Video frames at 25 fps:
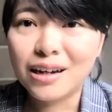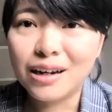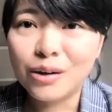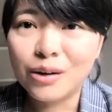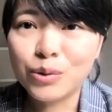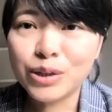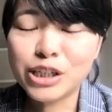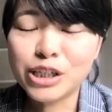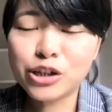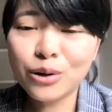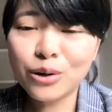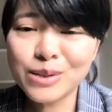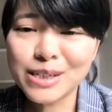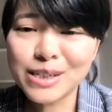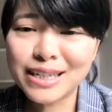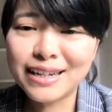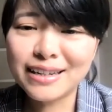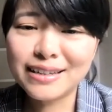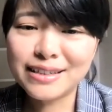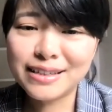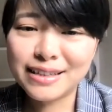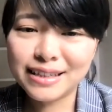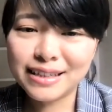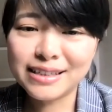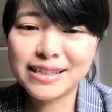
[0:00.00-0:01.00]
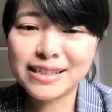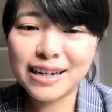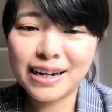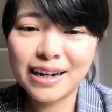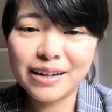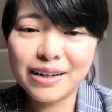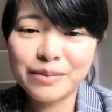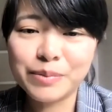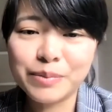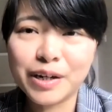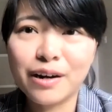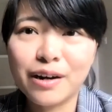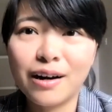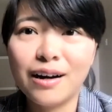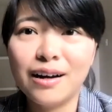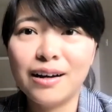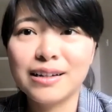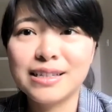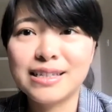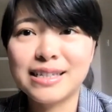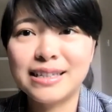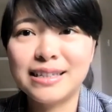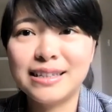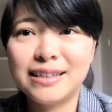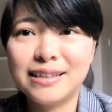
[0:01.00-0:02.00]
We chose this design
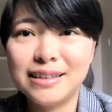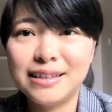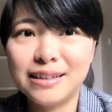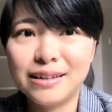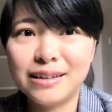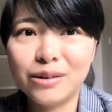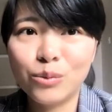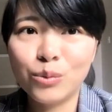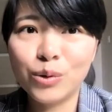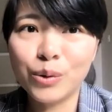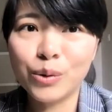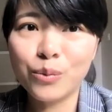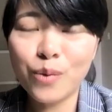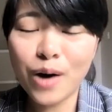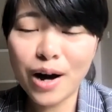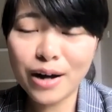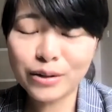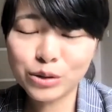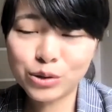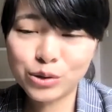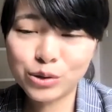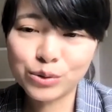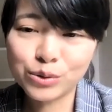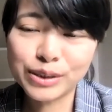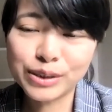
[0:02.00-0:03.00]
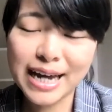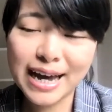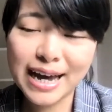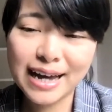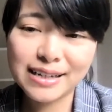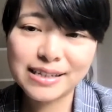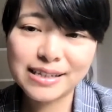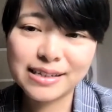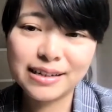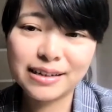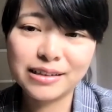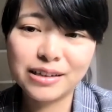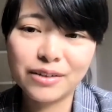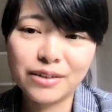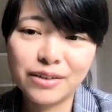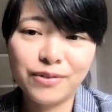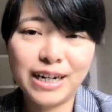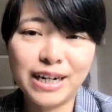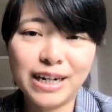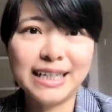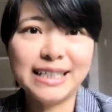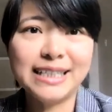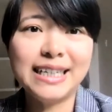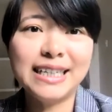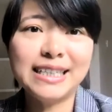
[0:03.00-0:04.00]
because we want to test the
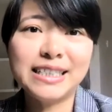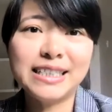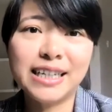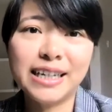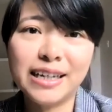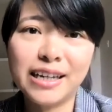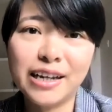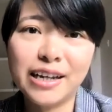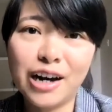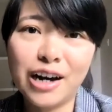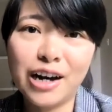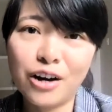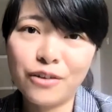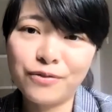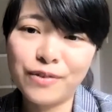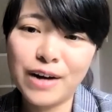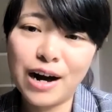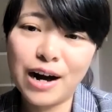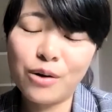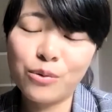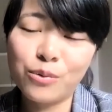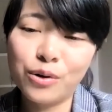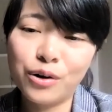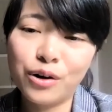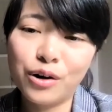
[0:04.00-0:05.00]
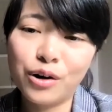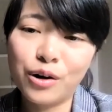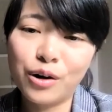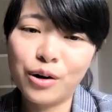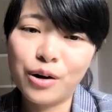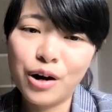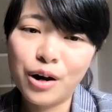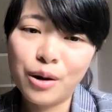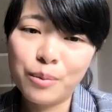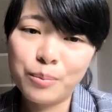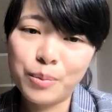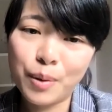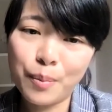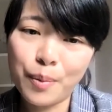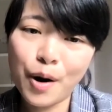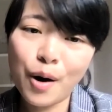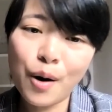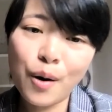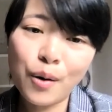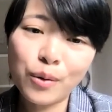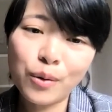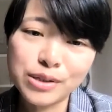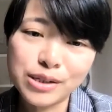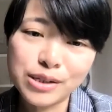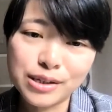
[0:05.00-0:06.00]
validity of our
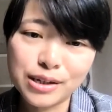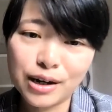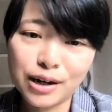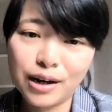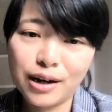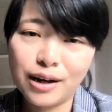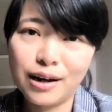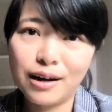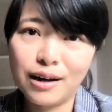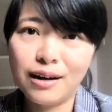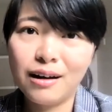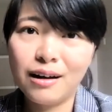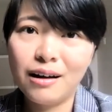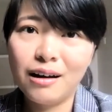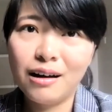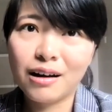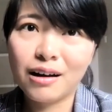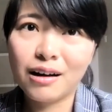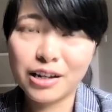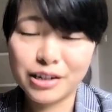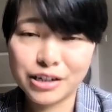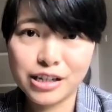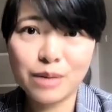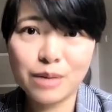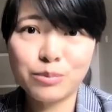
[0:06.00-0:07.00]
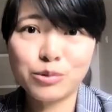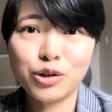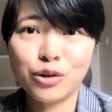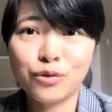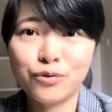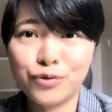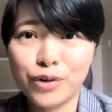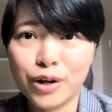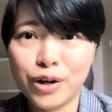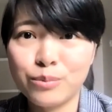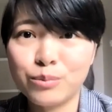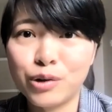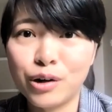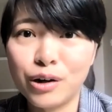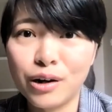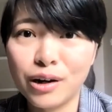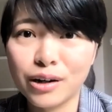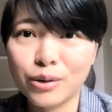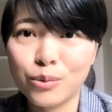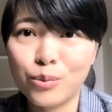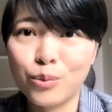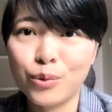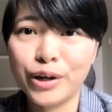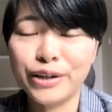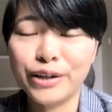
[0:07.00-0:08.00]
proposed uh, conceptual
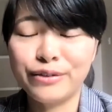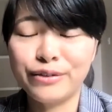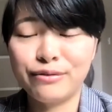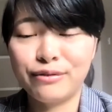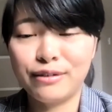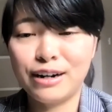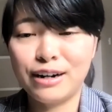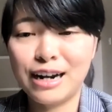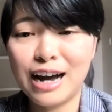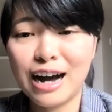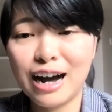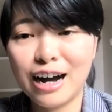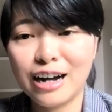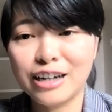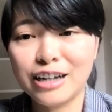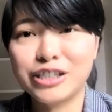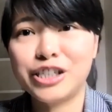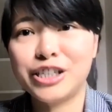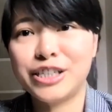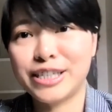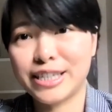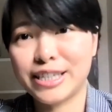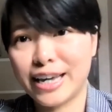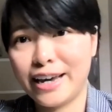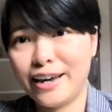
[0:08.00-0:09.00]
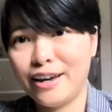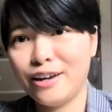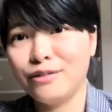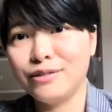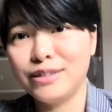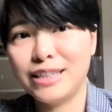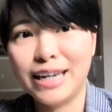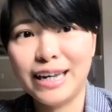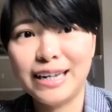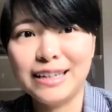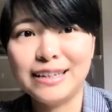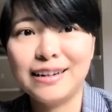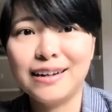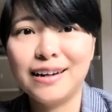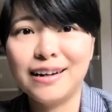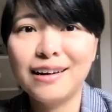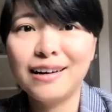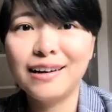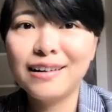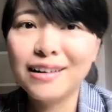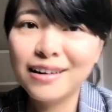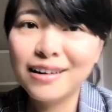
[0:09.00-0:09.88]
framework with large scale data.